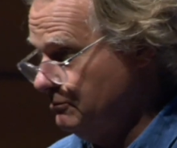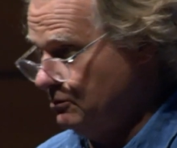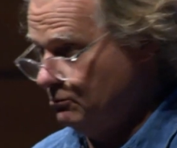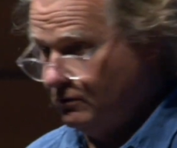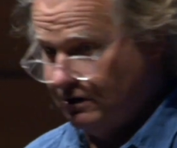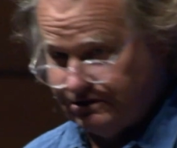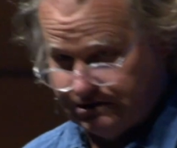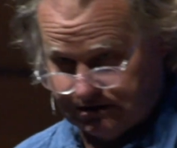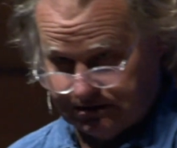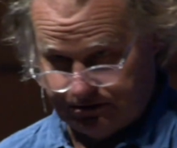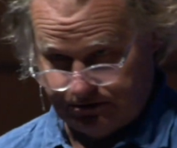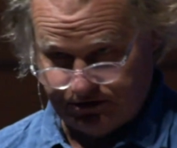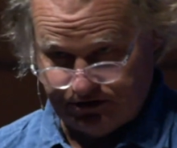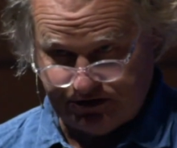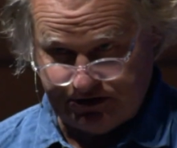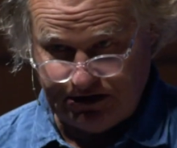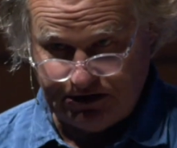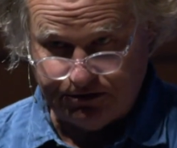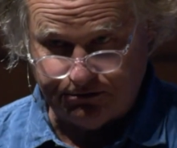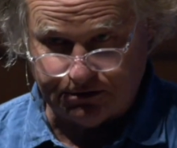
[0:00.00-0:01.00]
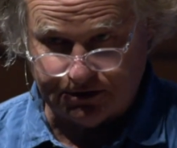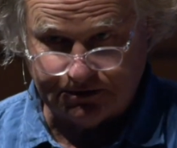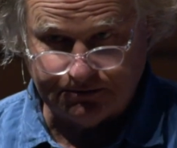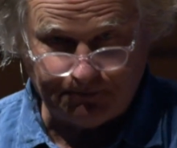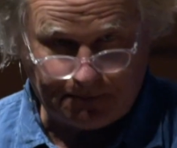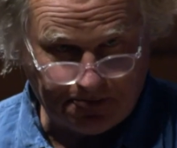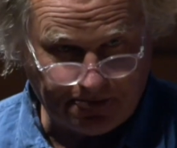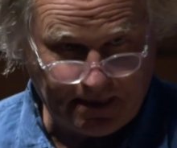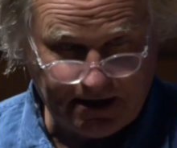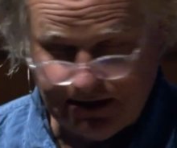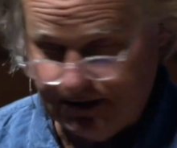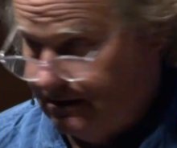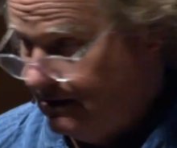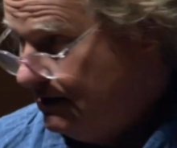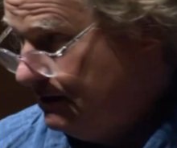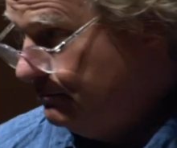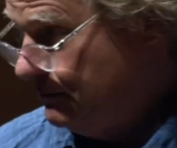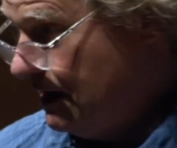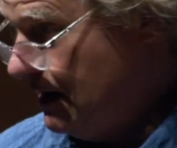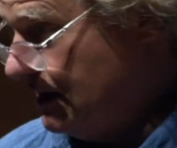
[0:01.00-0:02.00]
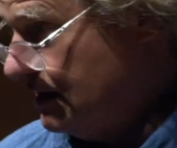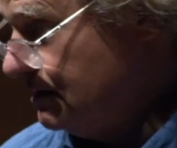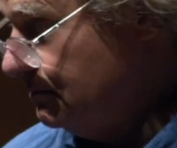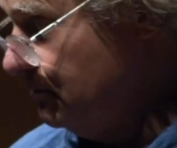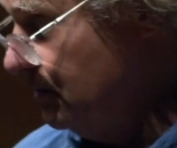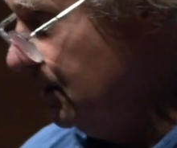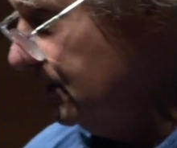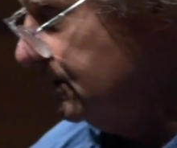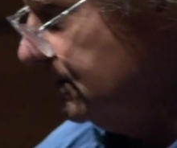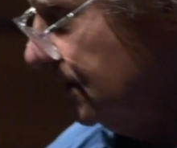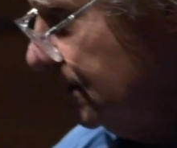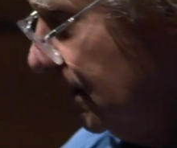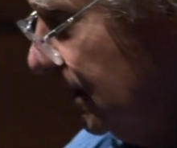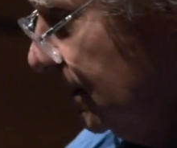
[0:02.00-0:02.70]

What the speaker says: what's your secret? And he leaned back at me and said,